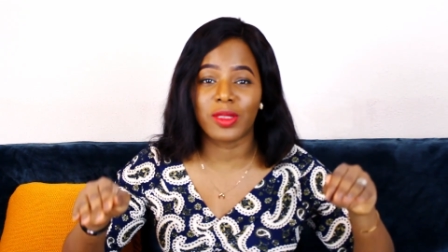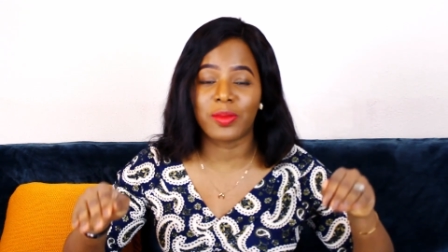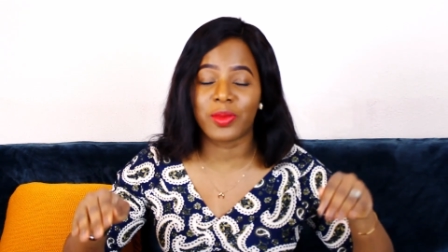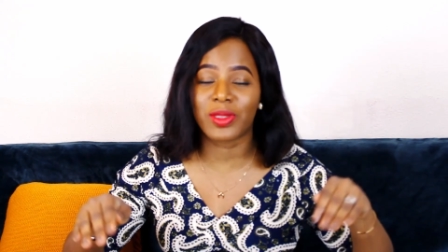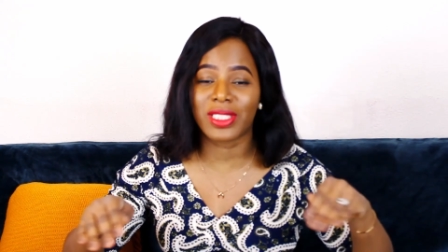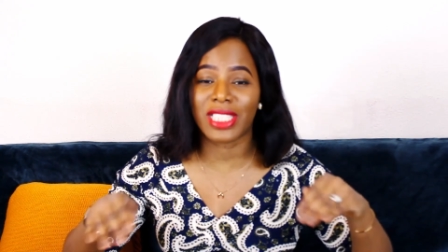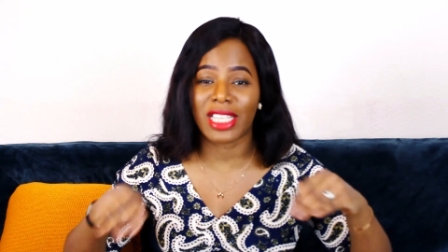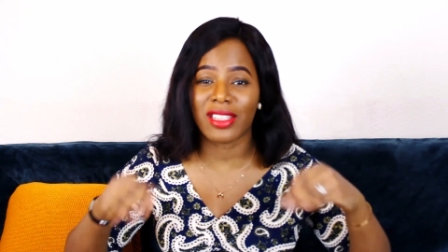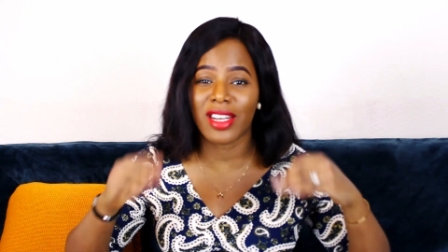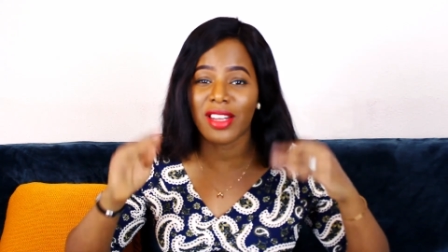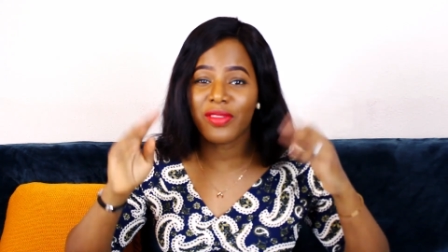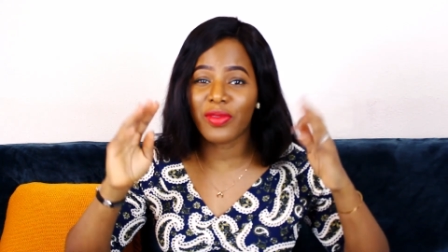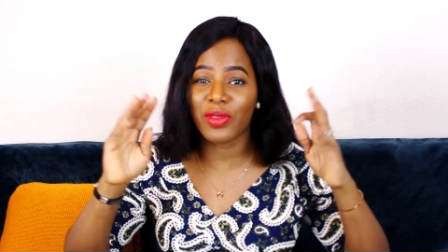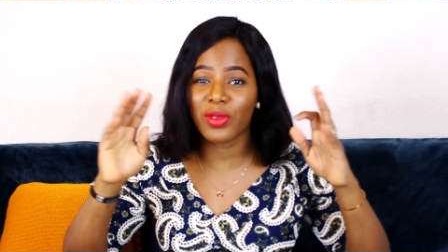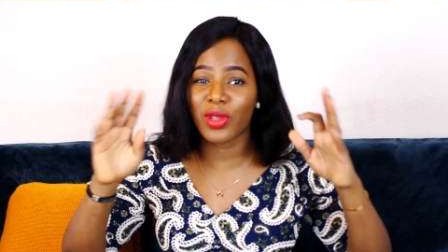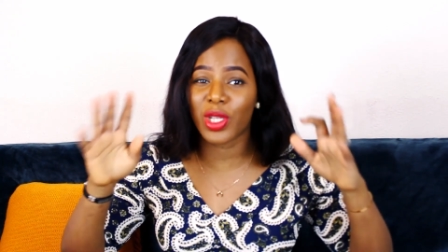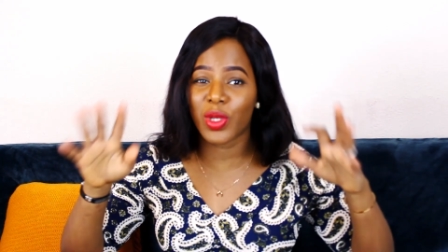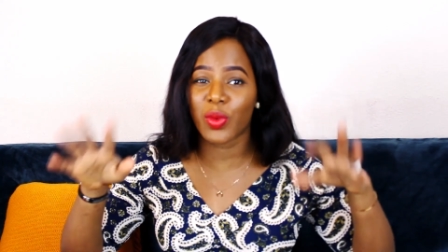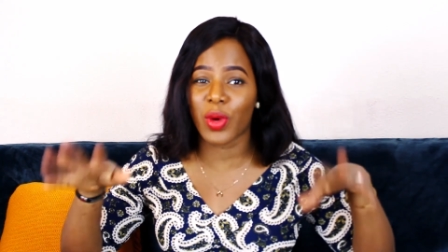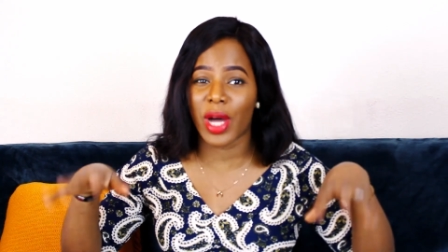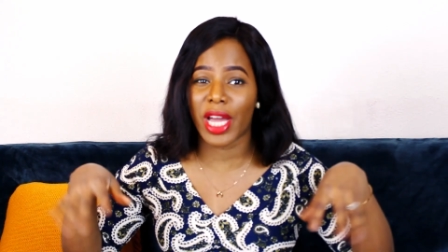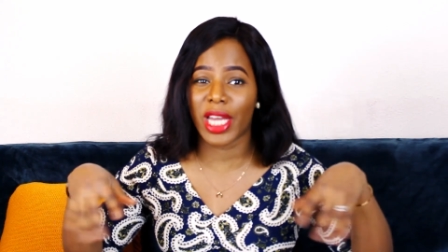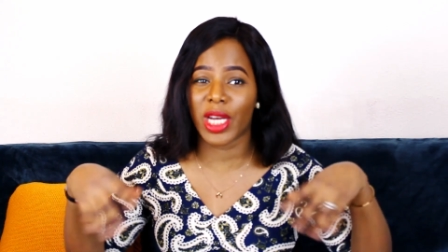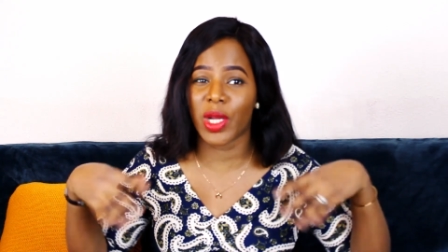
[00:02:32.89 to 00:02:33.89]
because I don't even know
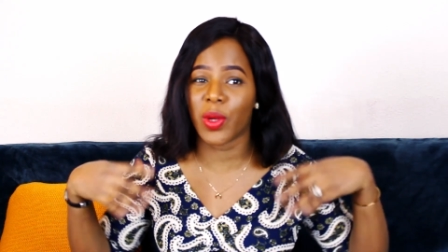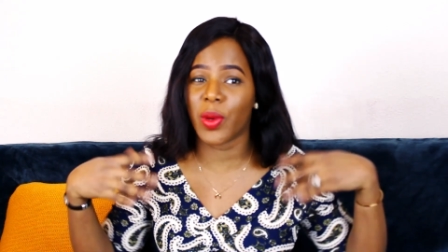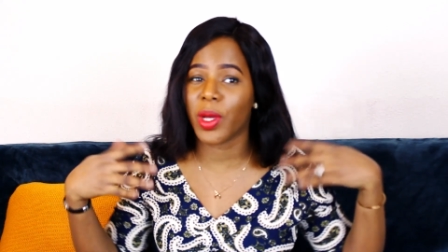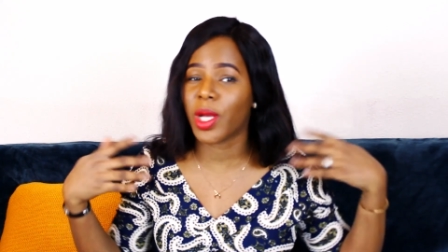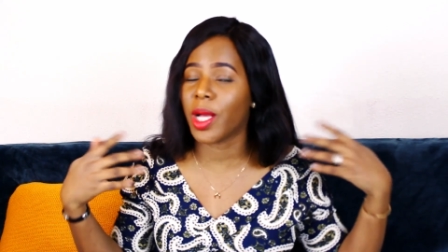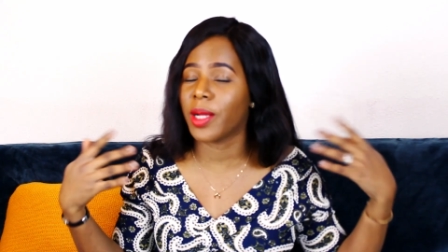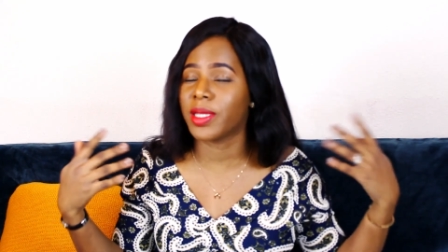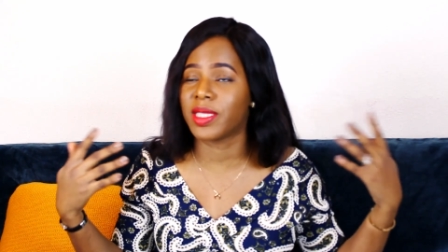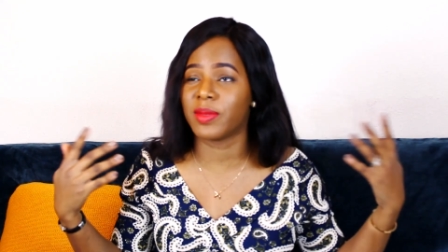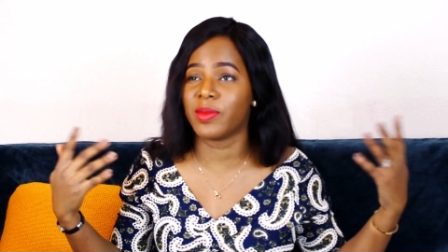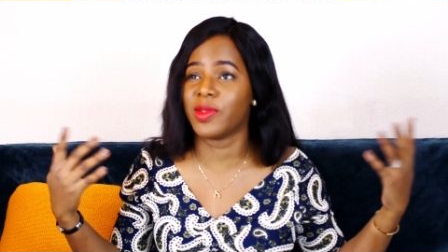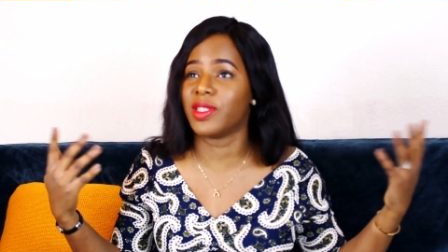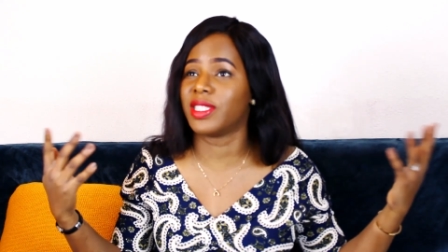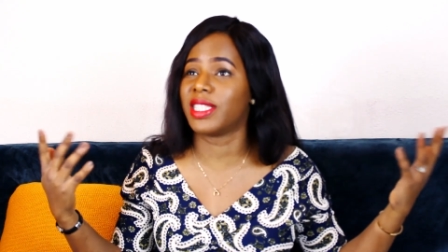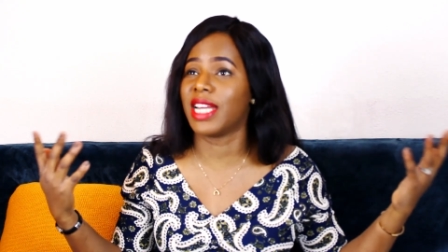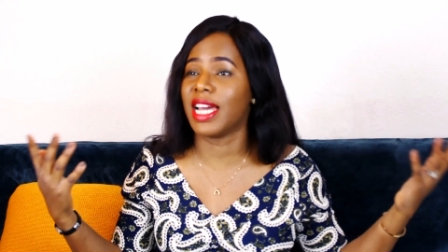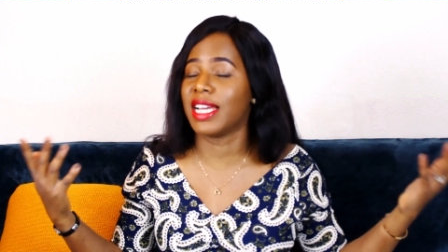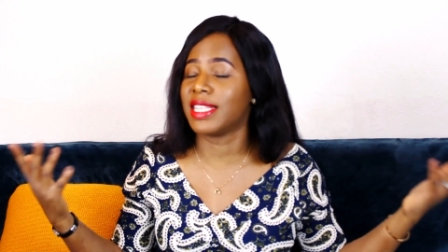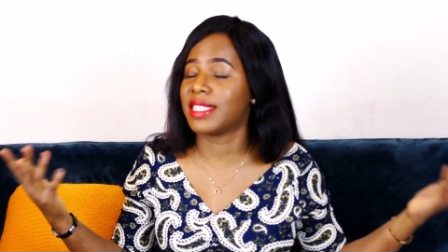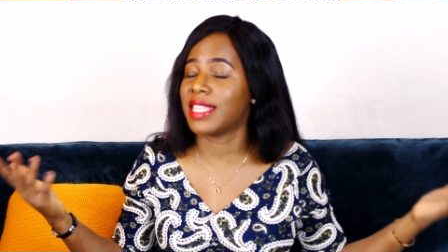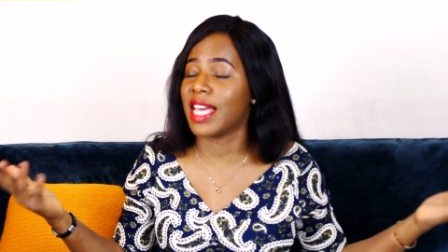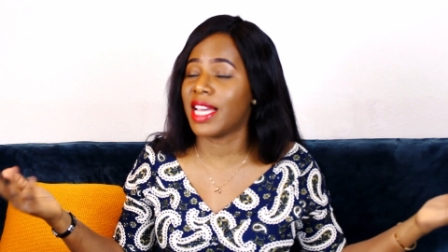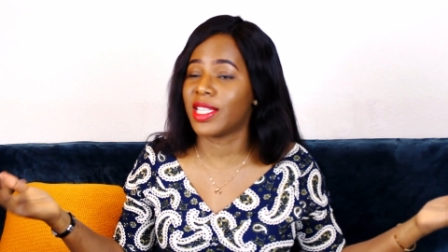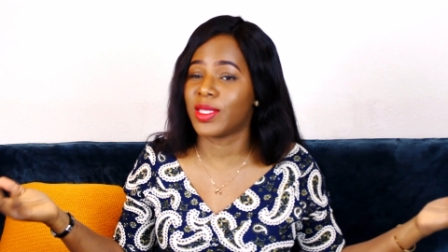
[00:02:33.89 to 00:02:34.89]
the one they wake up tomorrow
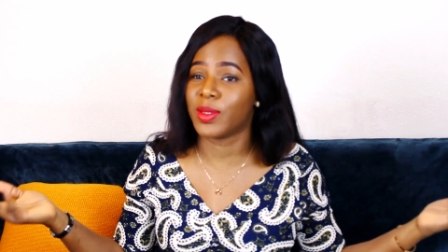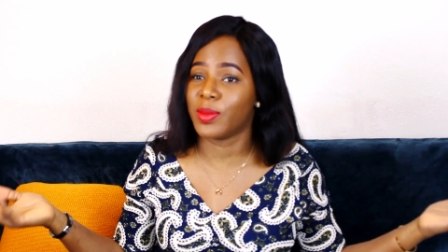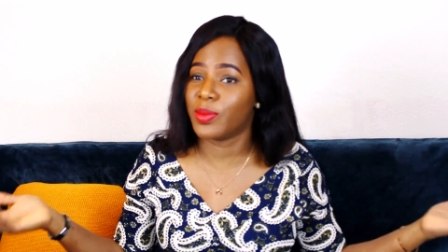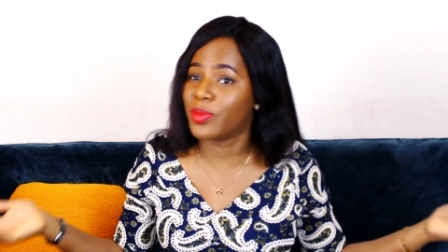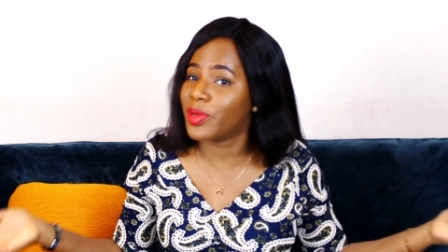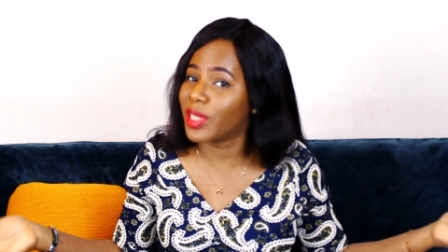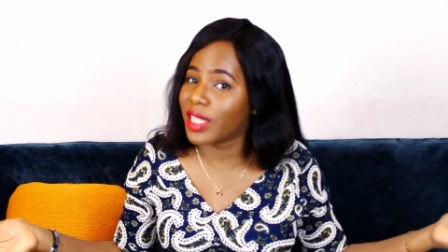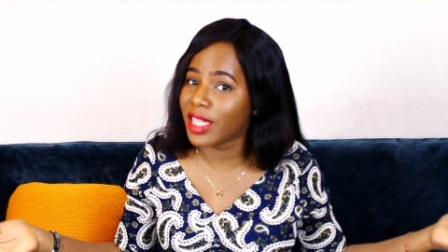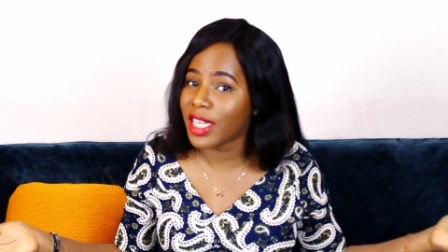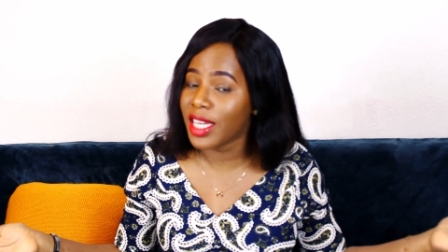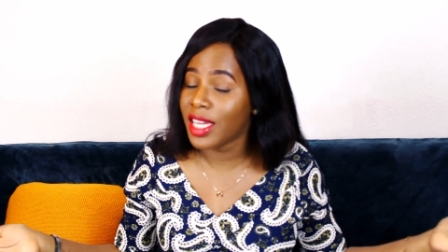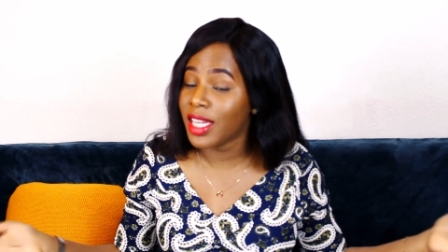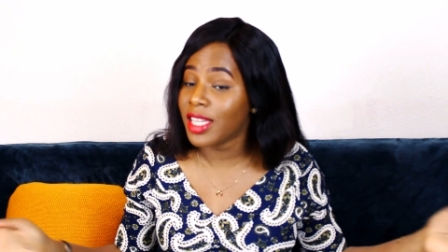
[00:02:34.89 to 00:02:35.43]
and say I should bring.